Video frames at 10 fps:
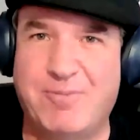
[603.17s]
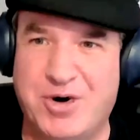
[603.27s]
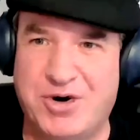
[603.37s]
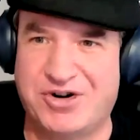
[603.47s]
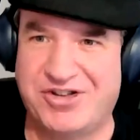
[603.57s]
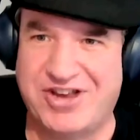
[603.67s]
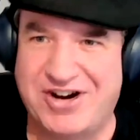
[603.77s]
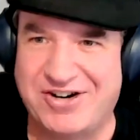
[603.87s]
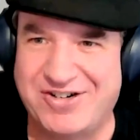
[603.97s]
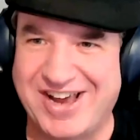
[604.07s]
mirror
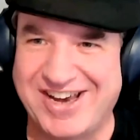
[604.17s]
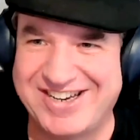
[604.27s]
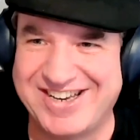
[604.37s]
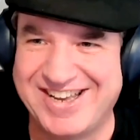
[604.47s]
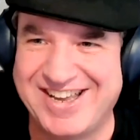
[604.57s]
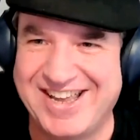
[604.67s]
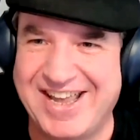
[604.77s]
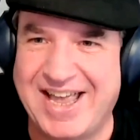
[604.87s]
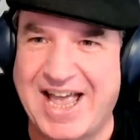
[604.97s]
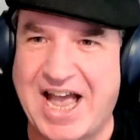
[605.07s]
there, right?
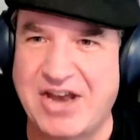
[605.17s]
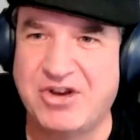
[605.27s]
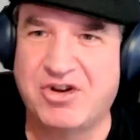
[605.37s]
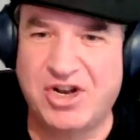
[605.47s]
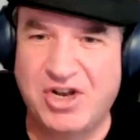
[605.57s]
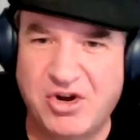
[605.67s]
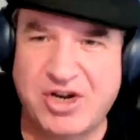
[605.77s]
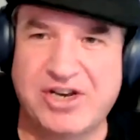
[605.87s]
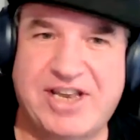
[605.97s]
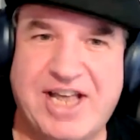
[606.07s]
And you're going to look
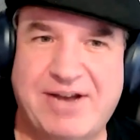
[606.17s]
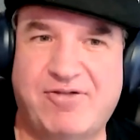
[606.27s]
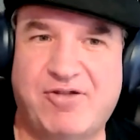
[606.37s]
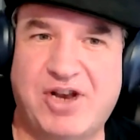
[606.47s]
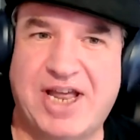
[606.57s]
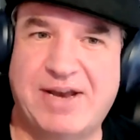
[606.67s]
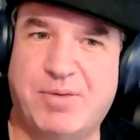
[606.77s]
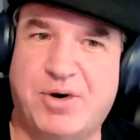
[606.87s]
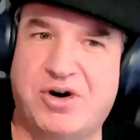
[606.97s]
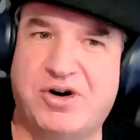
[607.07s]
into that full length
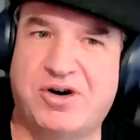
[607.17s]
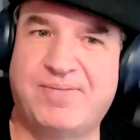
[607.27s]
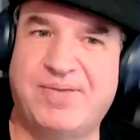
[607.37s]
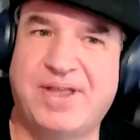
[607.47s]
mirror